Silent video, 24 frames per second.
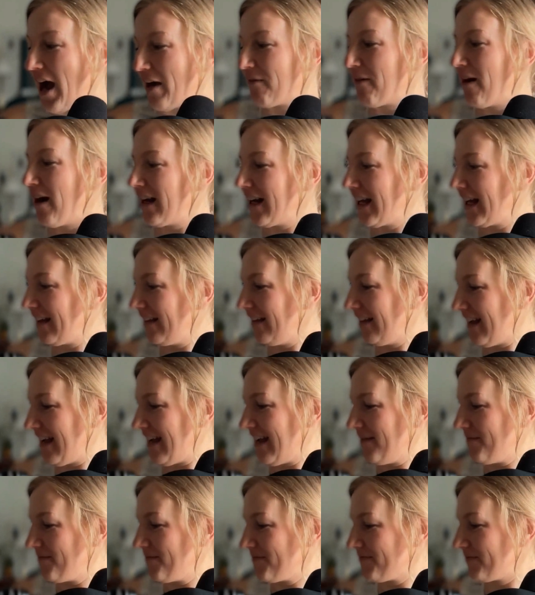
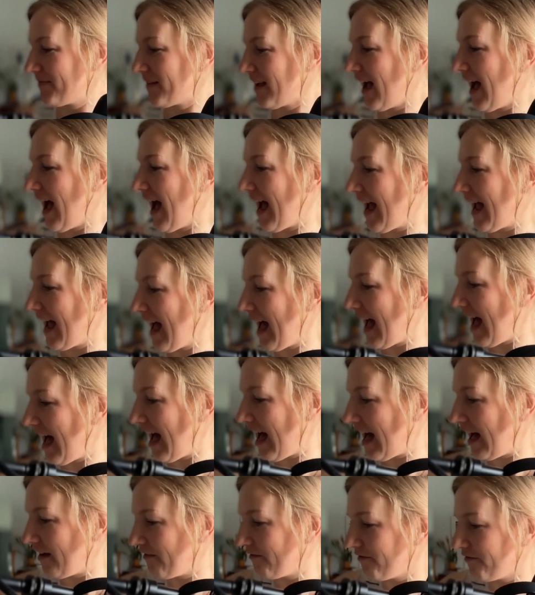Ironically, I
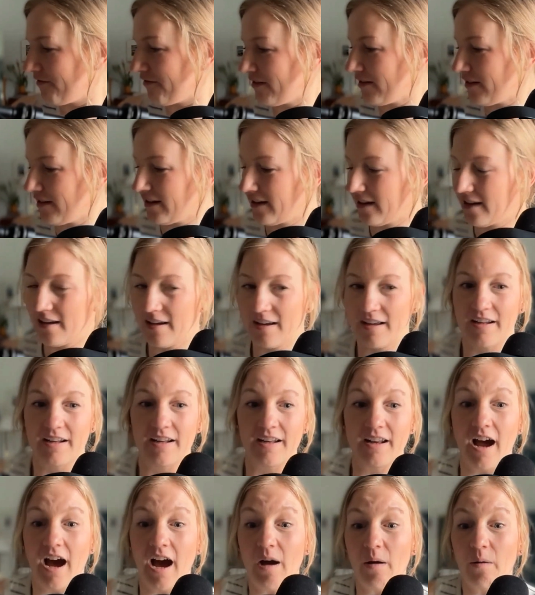have
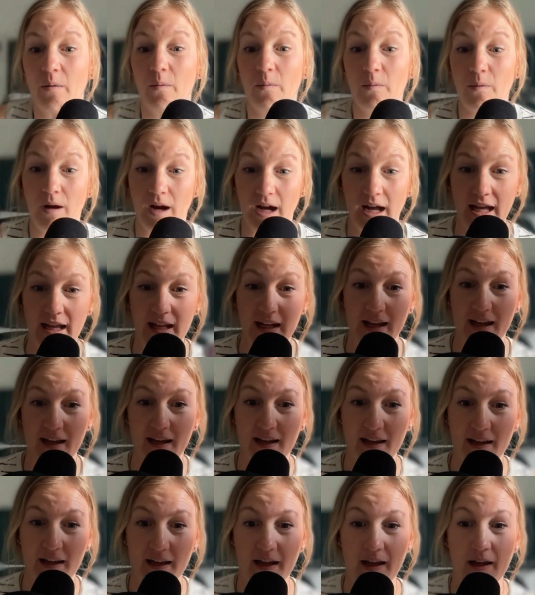not one,
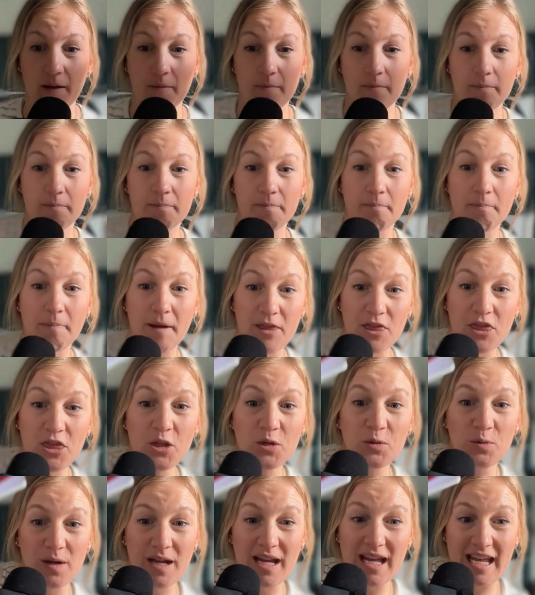but
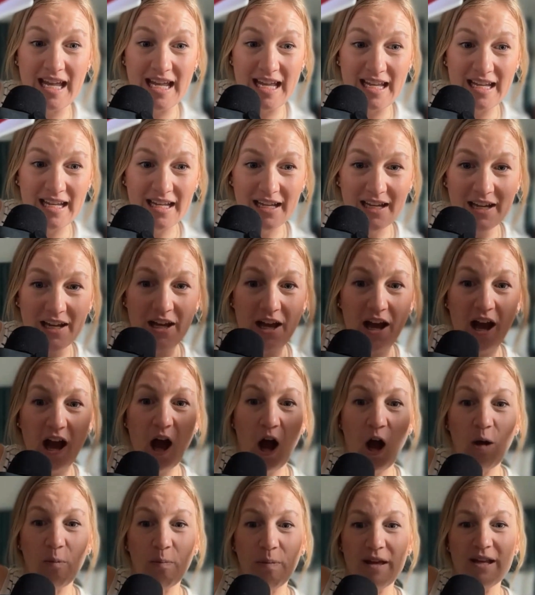three
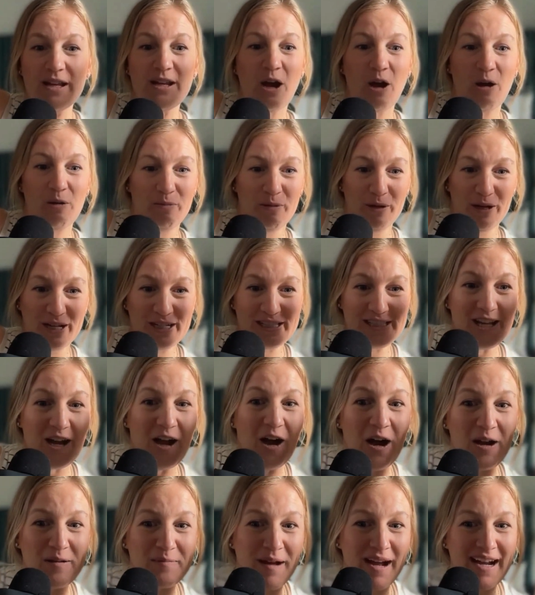open notebooks
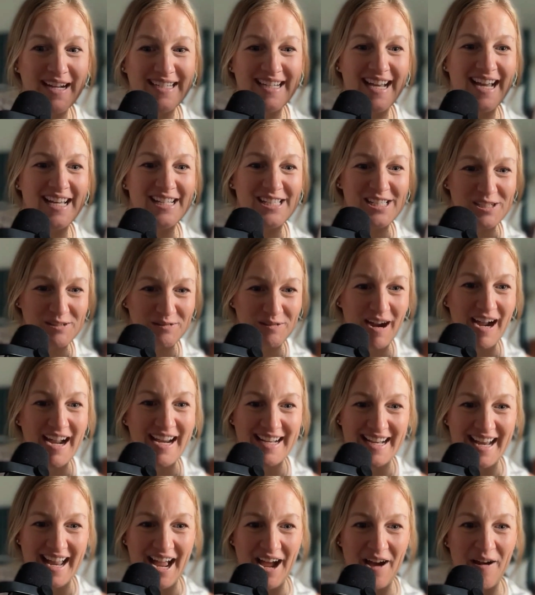on my desk right
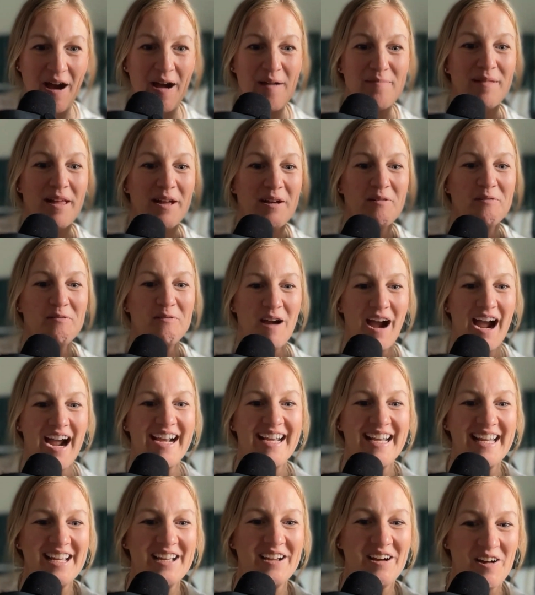now. I'm like
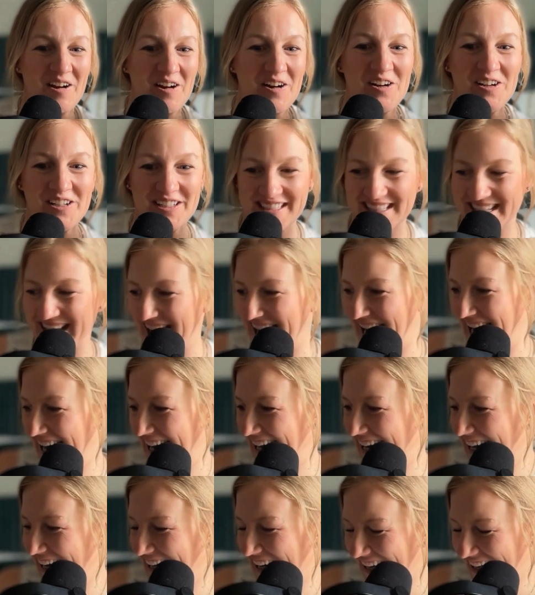writing all day,
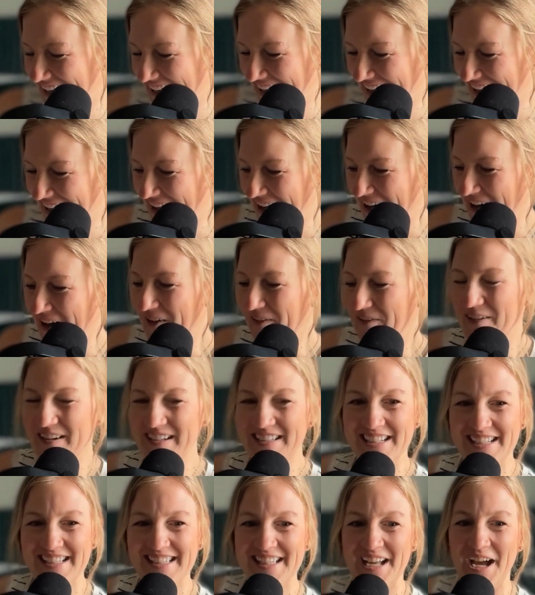
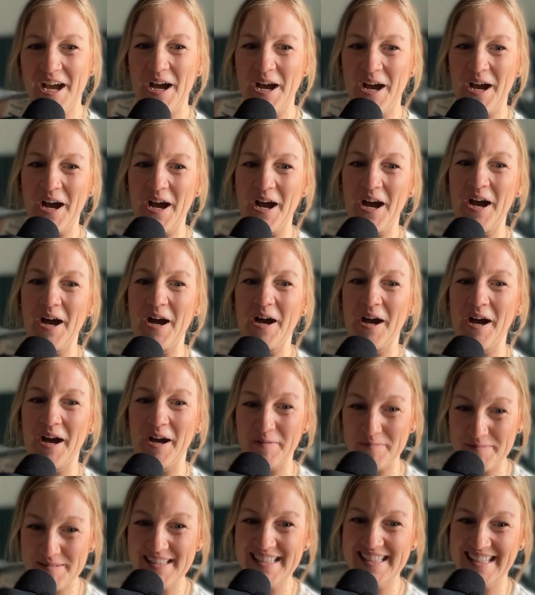which is
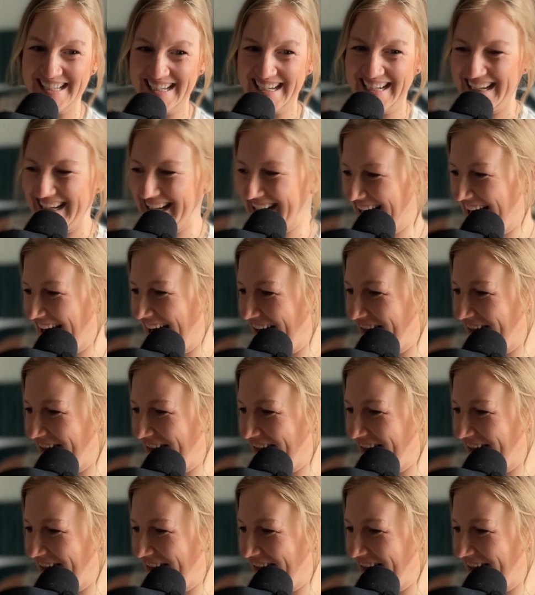obscene.